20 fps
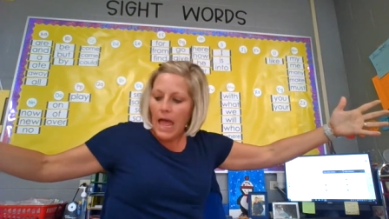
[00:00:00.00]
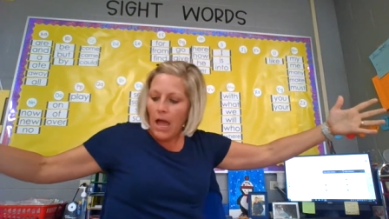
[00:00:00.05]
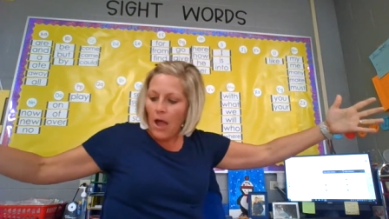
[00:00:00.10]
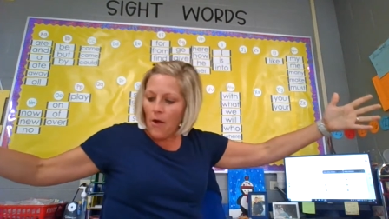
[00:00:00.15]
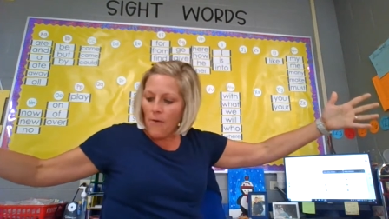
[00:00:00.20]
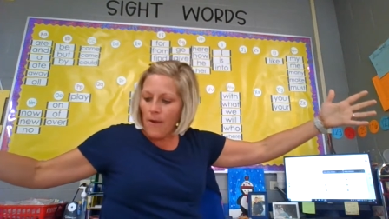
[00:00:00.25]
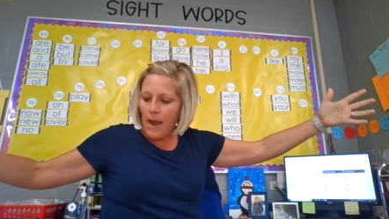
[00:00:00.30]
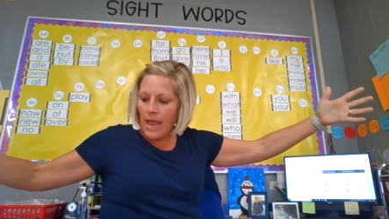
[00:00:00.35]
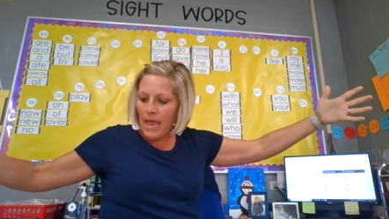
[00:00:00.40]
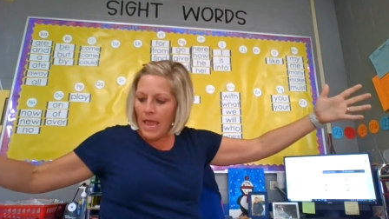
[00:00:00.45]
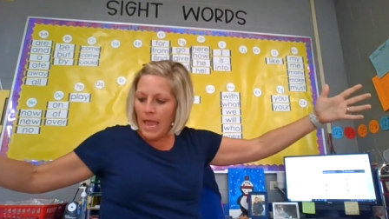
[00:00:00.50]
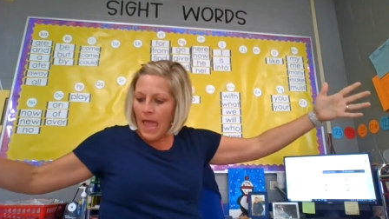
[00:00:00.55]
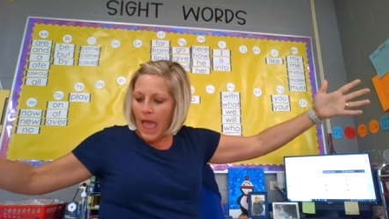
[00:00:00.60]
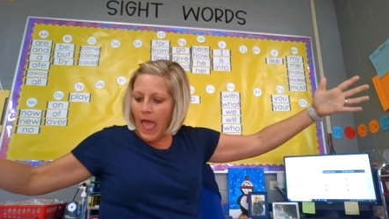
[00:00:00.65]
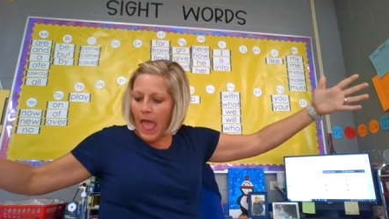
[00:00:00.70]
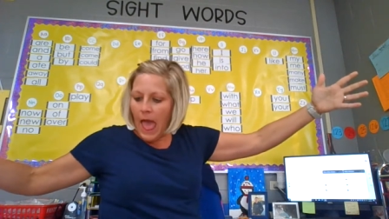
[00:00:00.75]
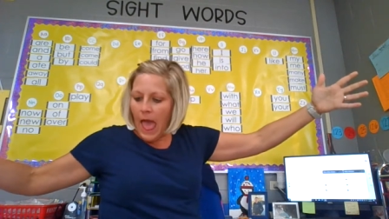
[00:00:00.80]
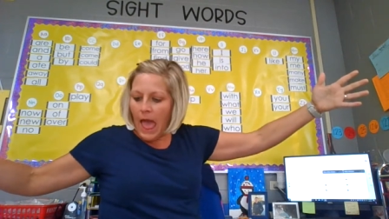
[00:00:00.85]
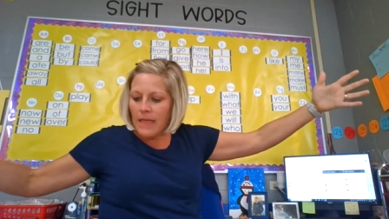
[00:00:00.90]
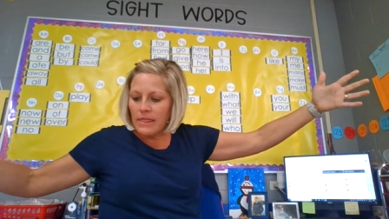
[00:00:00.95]
All right.
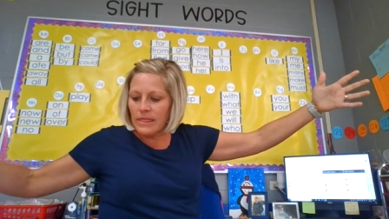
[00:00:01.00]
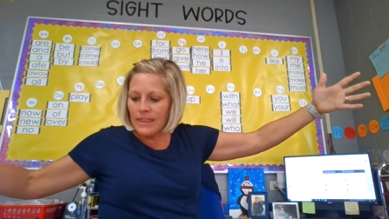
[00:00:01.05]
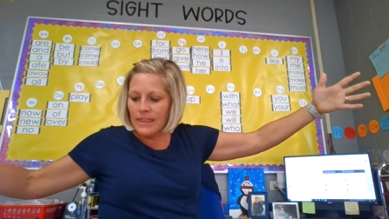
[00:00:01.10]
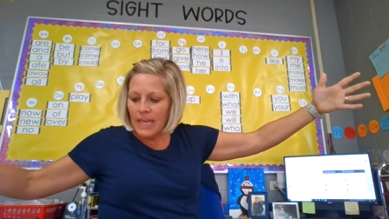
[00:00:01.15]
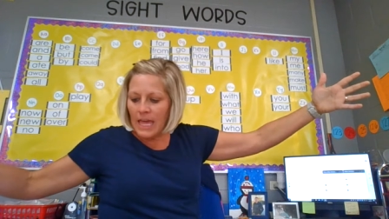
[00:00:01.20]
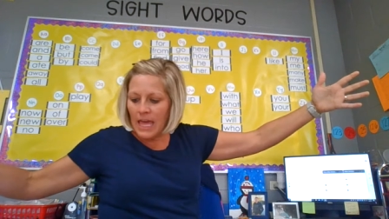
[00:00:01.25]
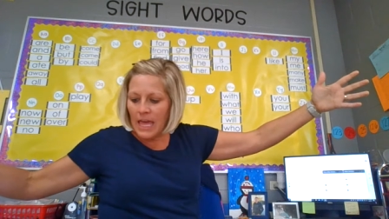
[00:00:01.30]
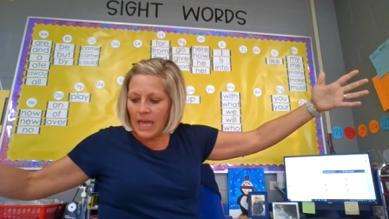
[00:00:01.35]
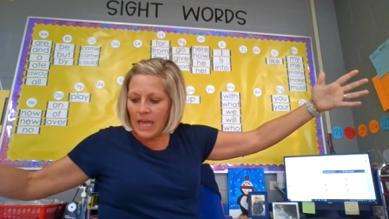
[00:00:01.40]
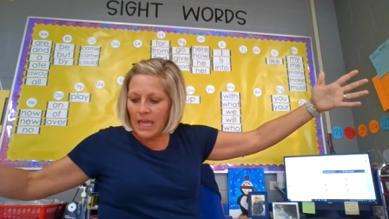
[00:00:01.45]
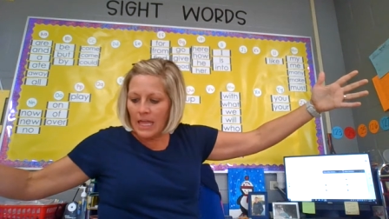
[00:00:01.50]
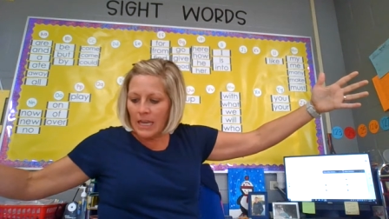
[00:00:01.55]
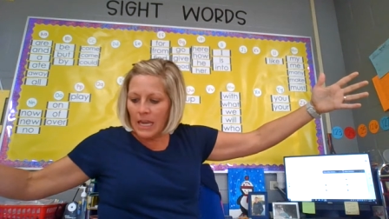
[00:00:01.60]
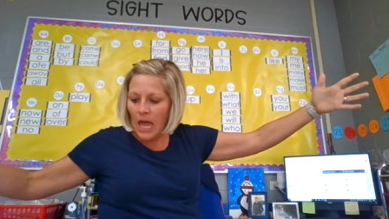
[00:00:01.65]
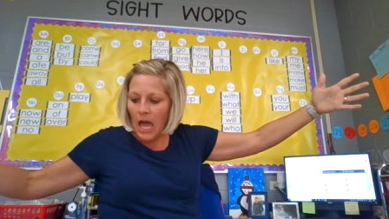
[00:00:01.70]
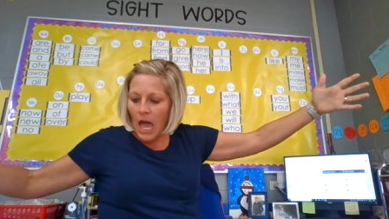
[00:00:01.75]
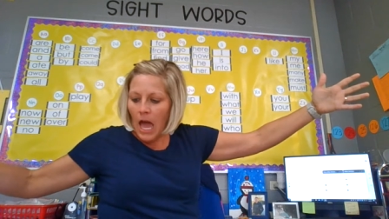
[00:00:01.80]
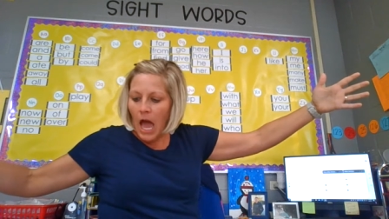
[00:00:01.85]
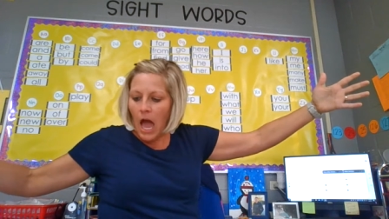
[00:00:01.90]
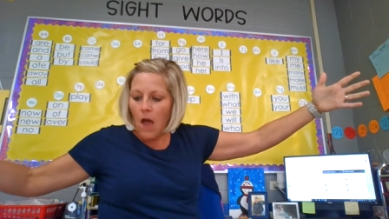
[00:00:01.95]
And
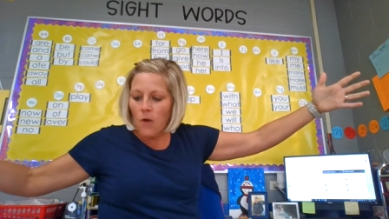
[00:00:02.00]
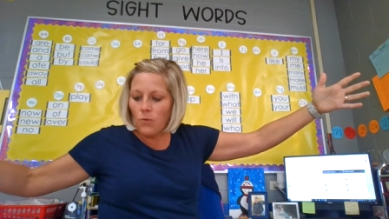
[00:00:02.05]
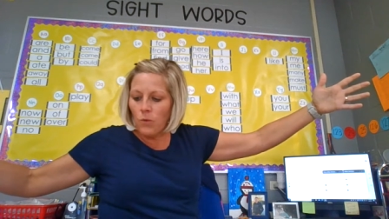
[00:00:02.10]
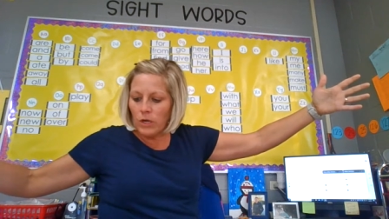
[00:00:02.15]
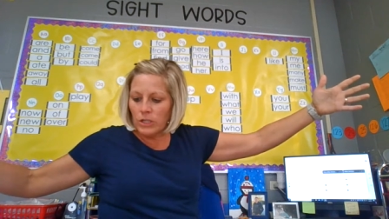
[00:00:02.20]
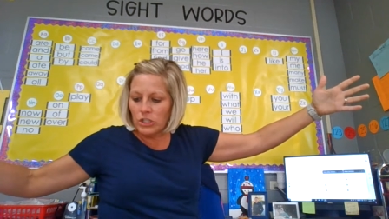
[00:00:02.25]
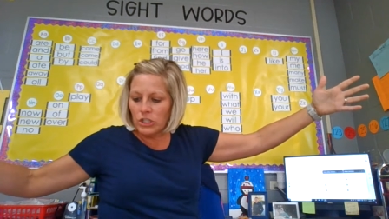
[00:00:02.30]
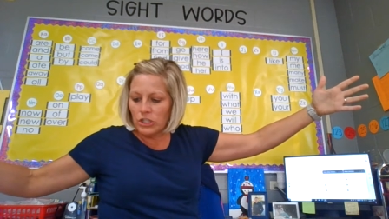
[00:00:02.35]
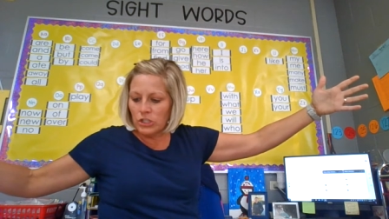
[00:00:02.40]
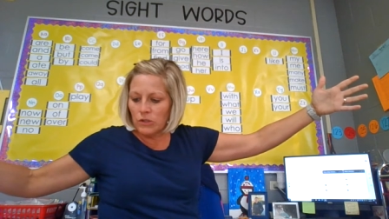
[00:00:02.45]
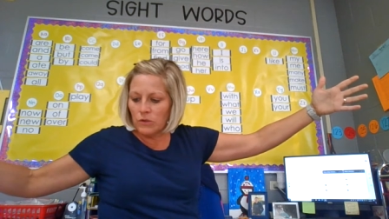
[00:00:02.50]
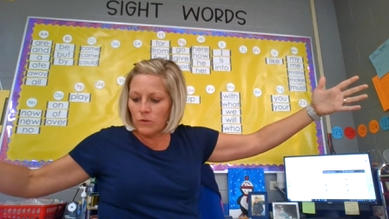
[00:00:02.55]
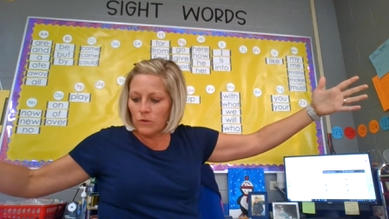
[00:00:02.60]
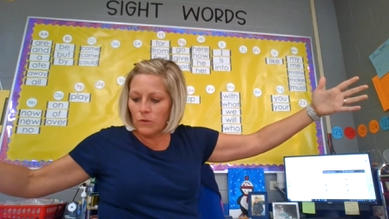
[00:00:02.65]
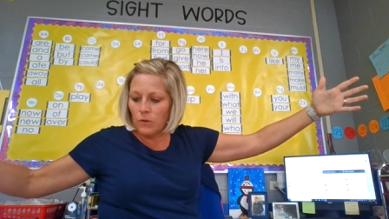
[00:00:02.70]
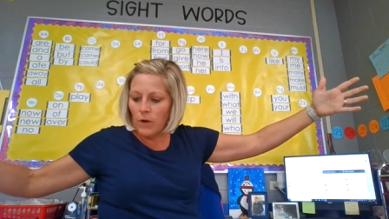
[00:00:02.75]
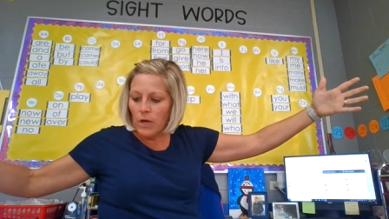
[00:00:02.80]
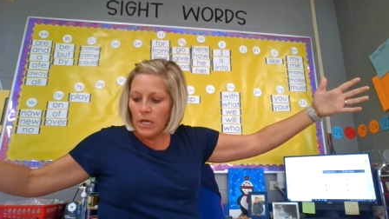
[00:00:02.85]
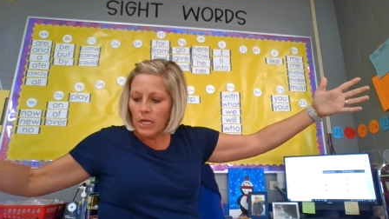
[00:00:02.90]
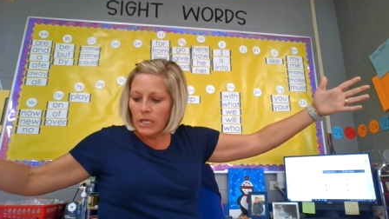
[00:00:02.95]
then I want
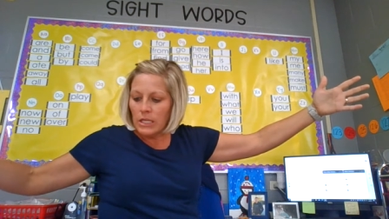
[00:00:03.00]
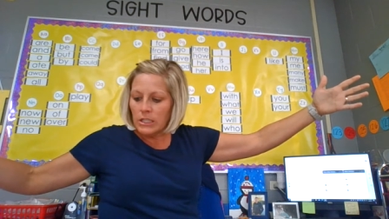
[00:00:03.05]
you